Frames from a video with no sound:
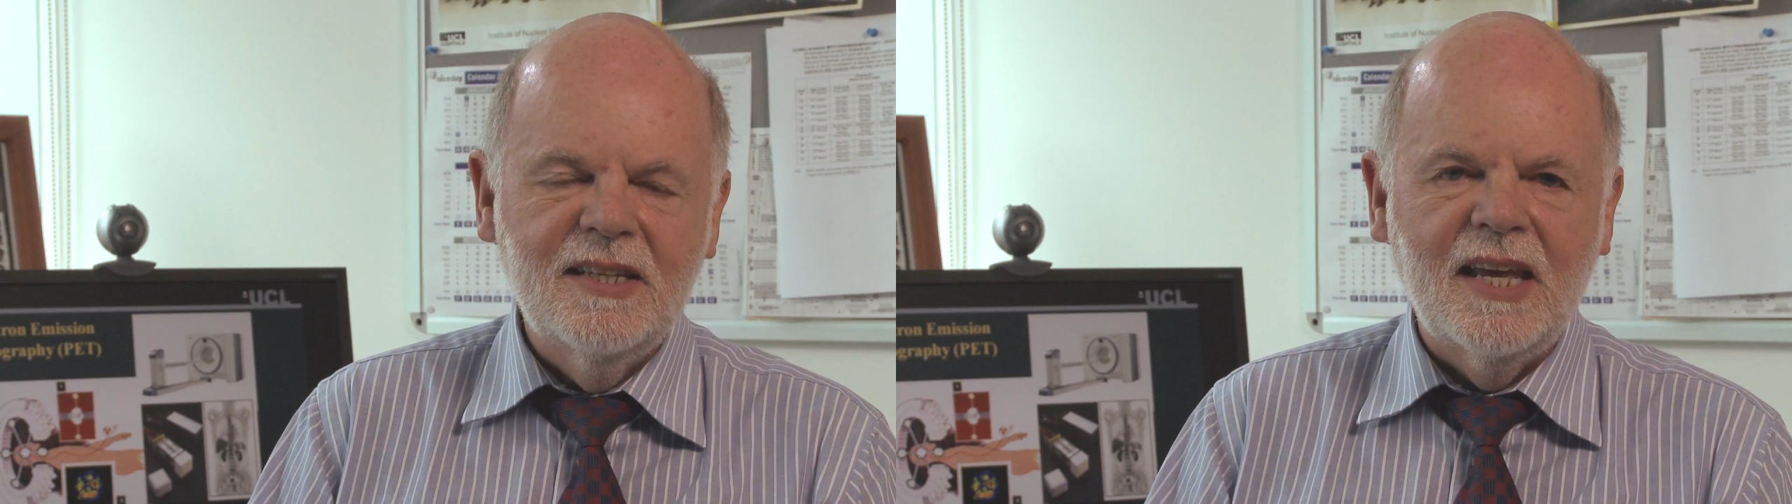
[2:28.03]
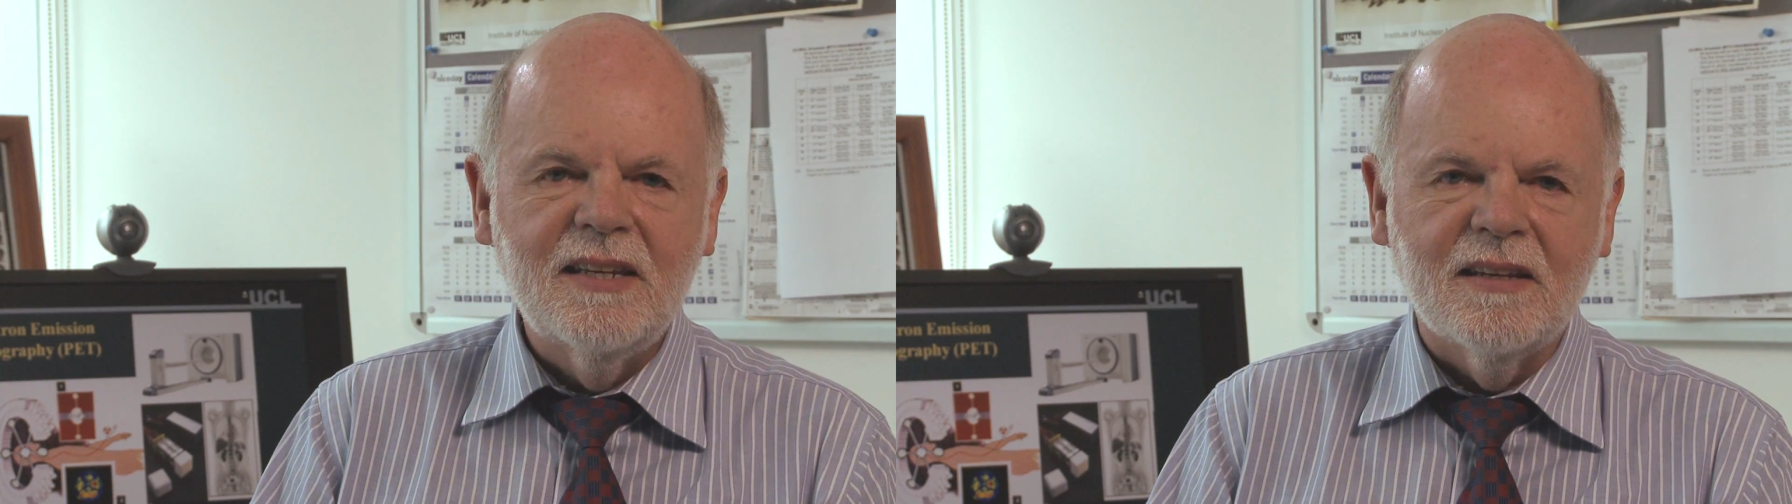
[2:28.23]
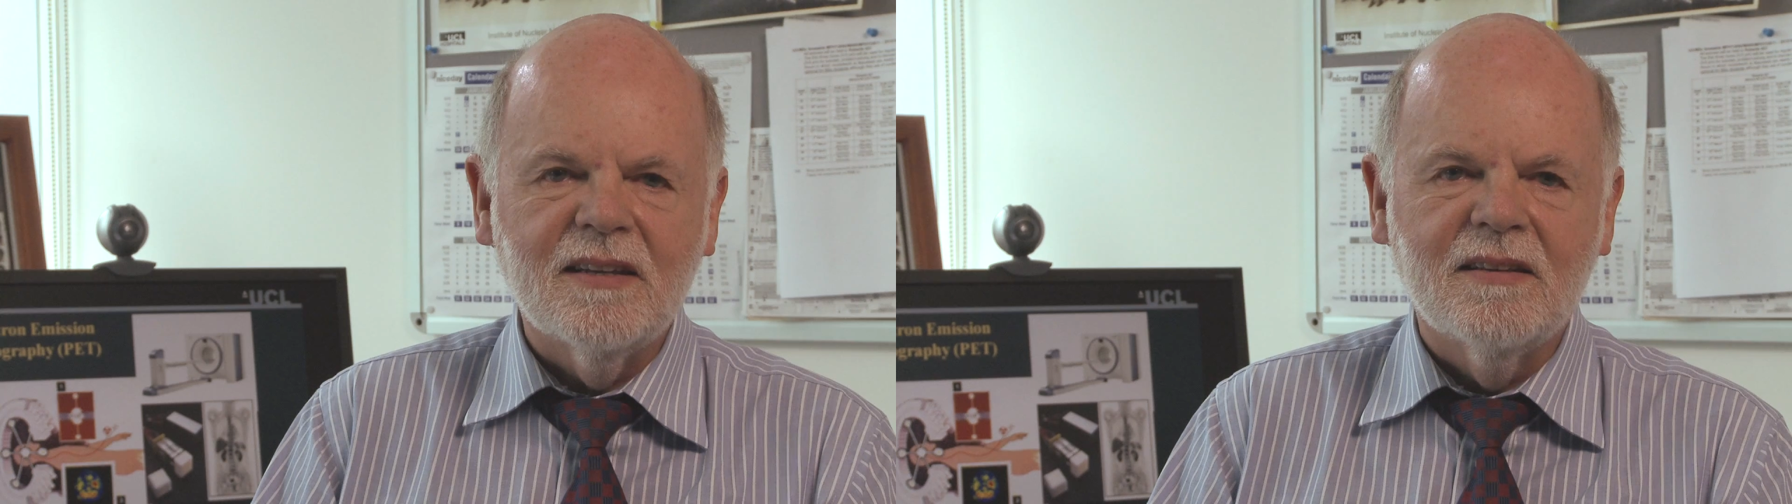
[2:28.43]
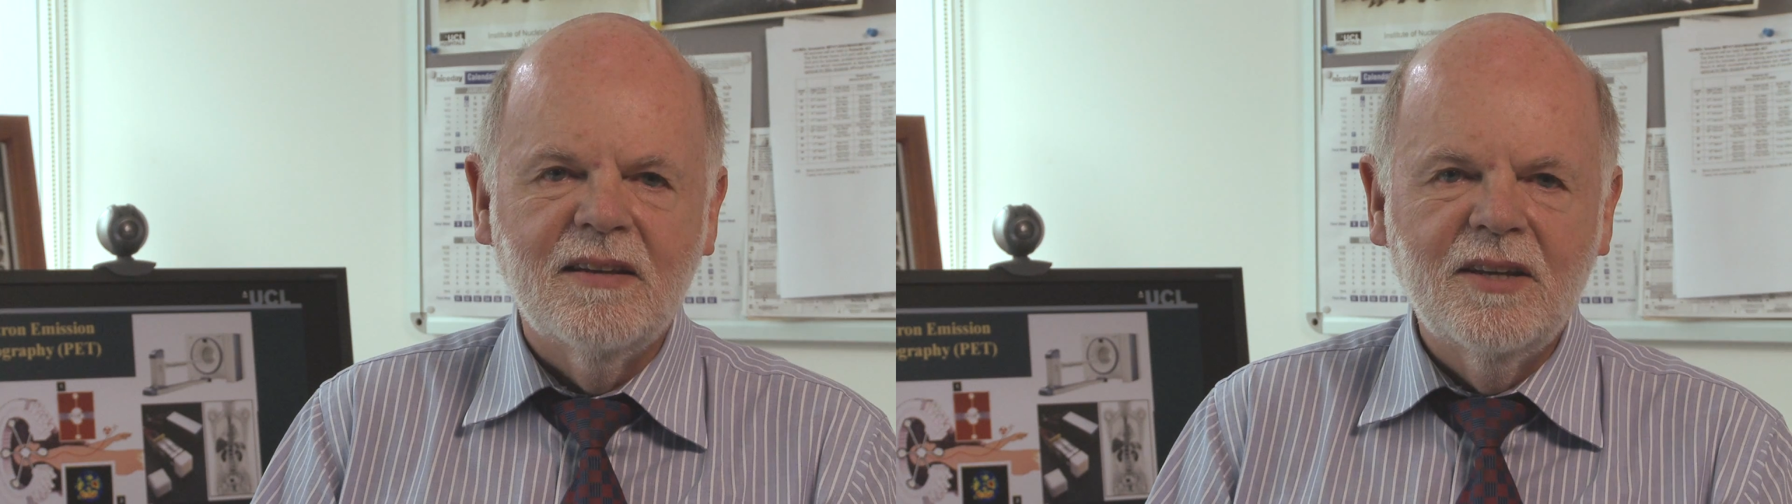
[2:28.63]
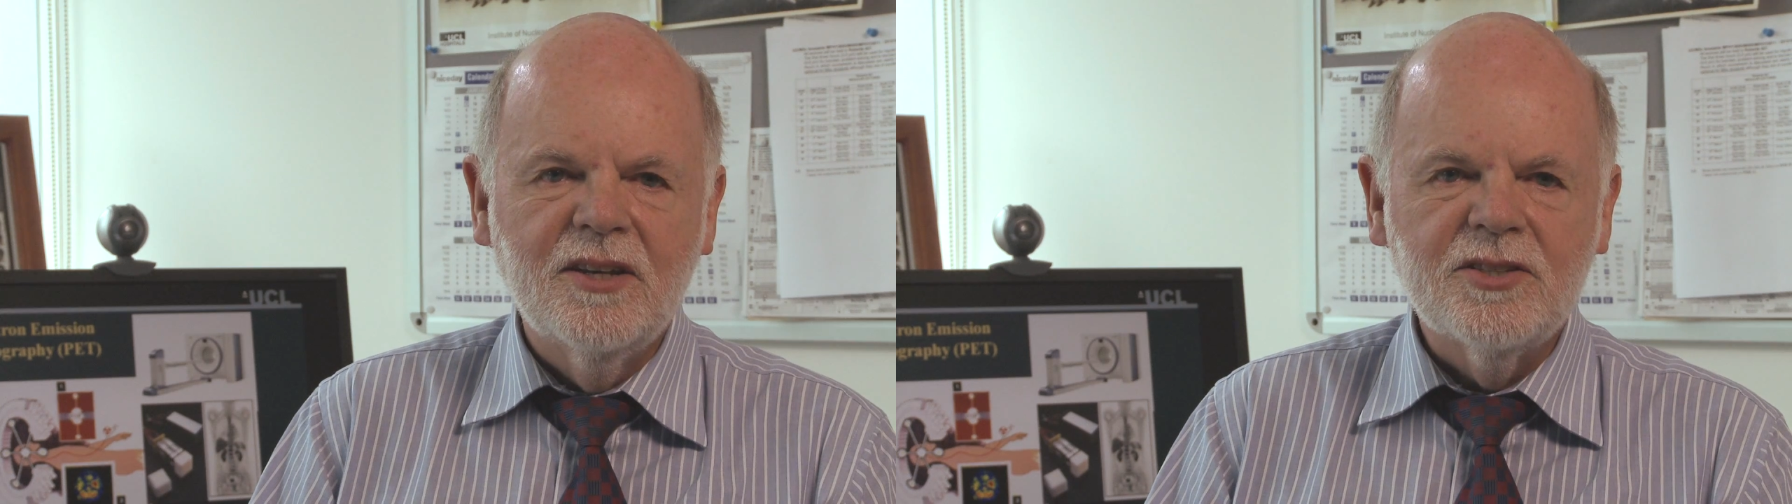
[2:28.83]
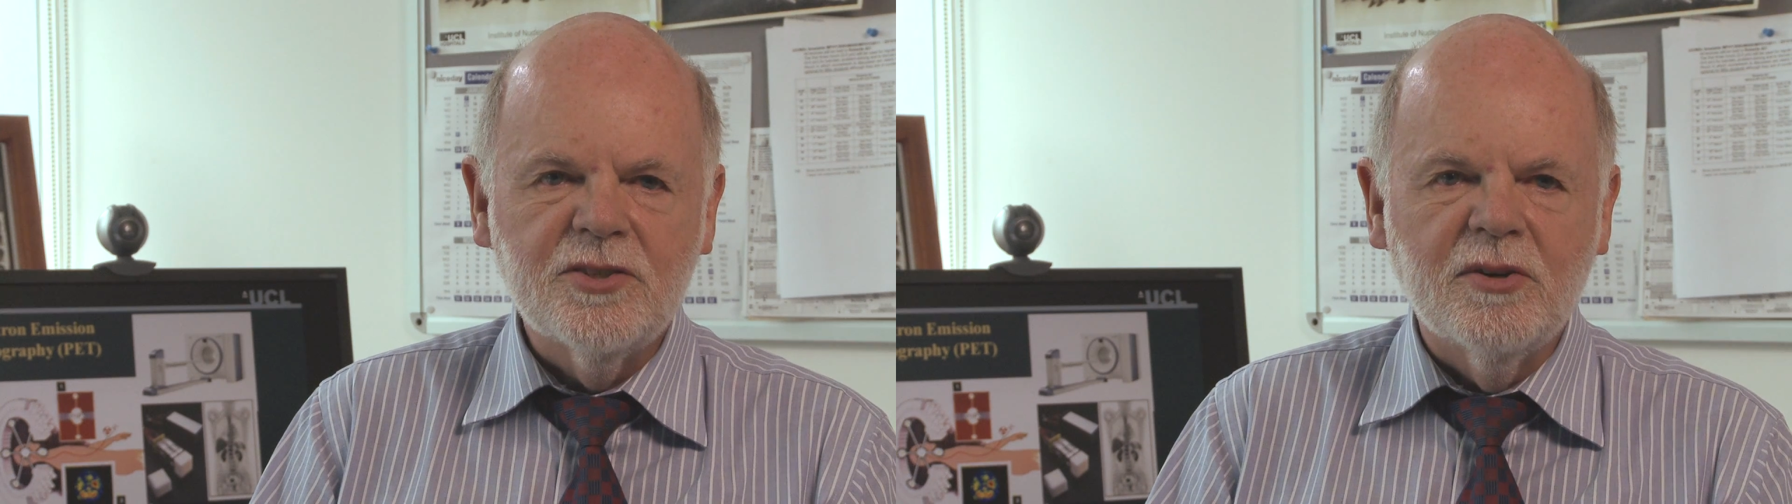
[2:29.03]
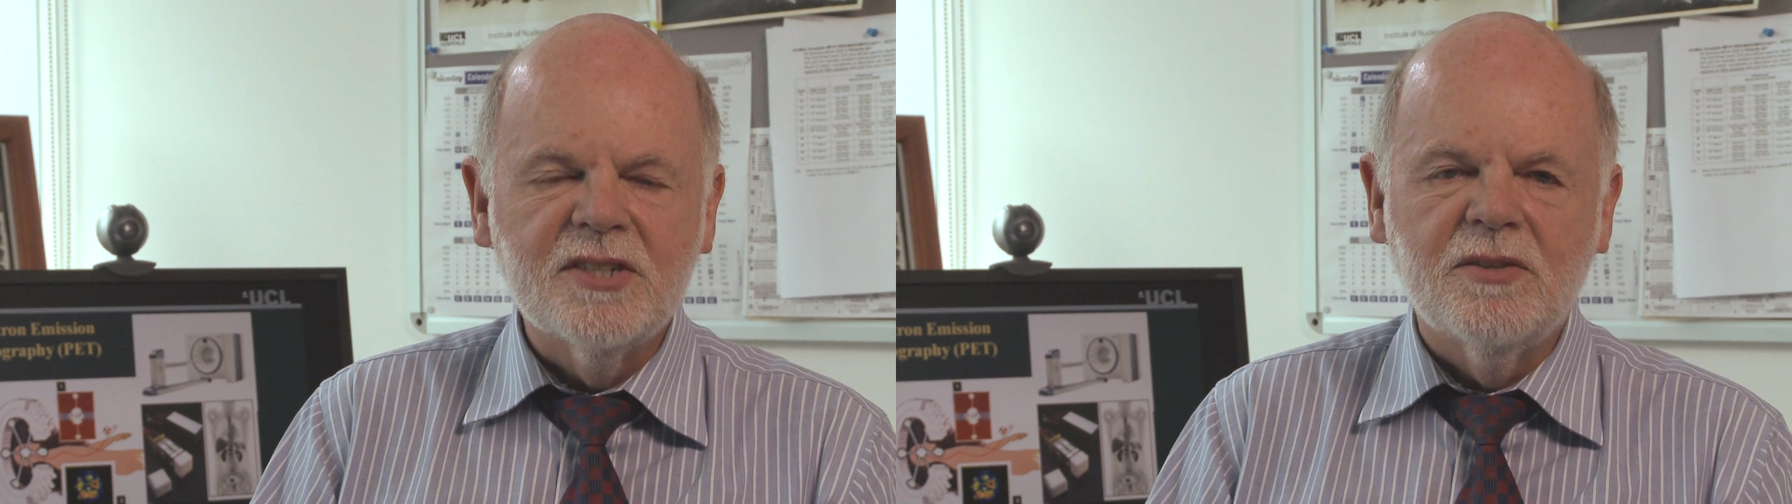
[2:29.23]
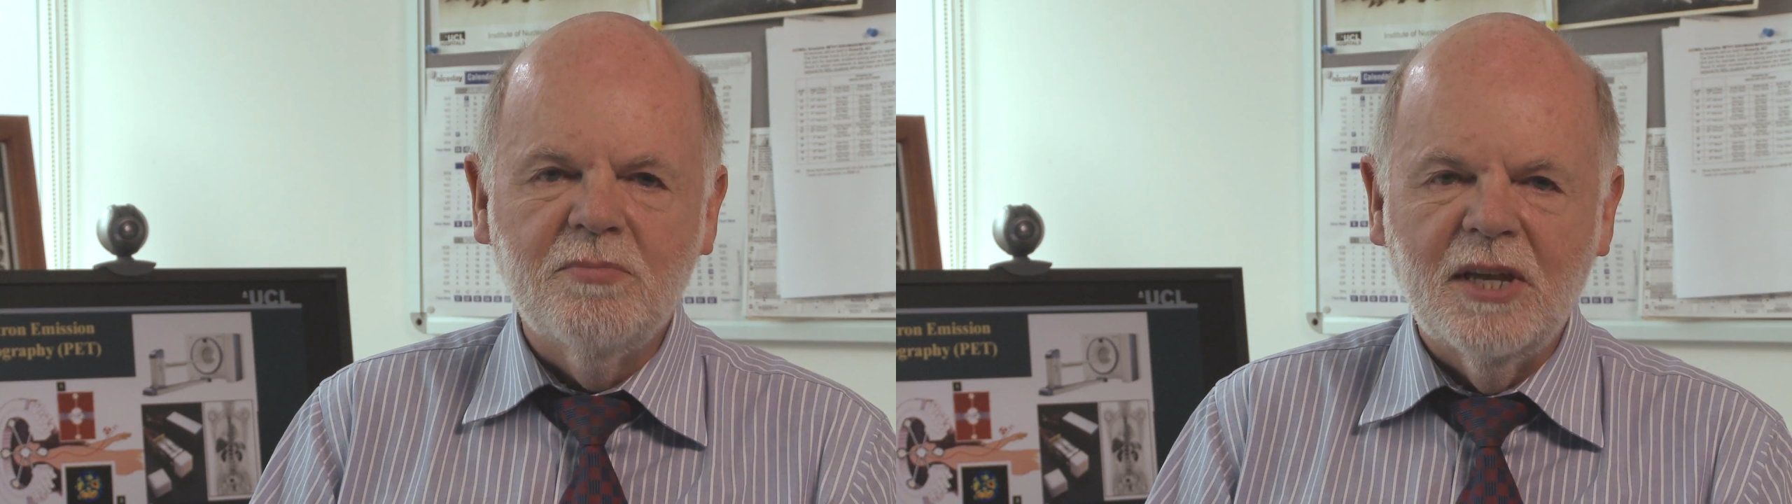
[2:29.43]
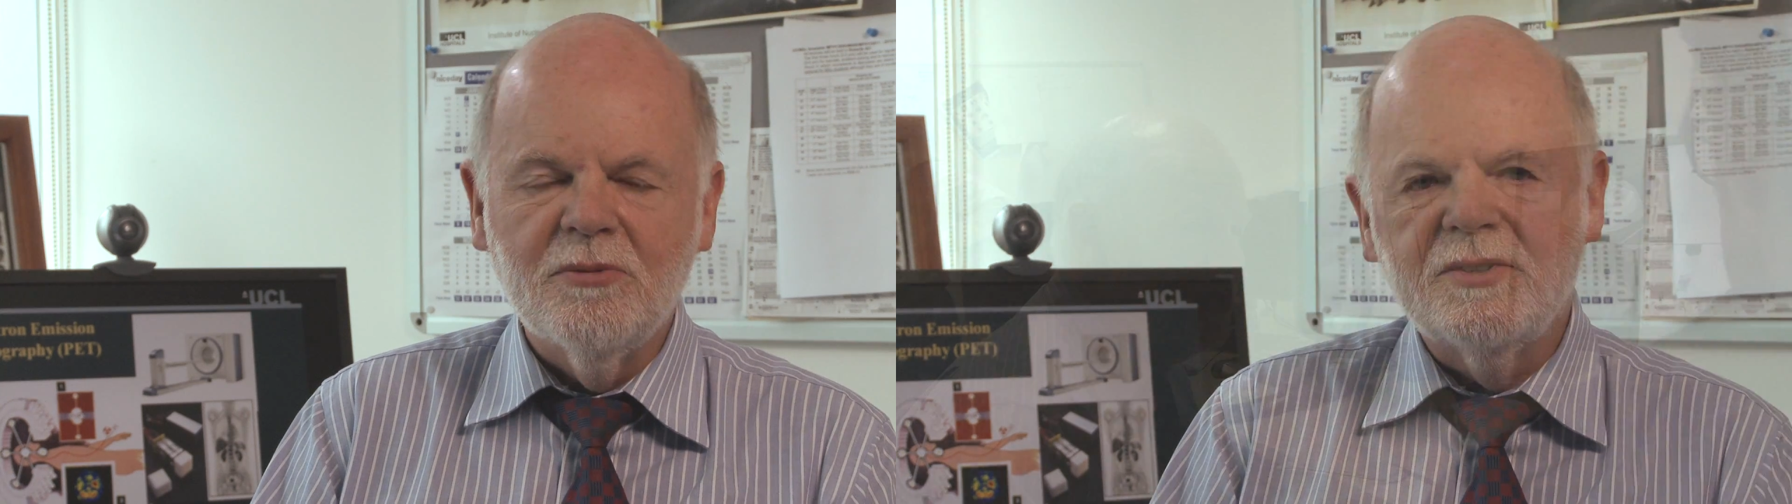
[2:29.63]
data so as to be able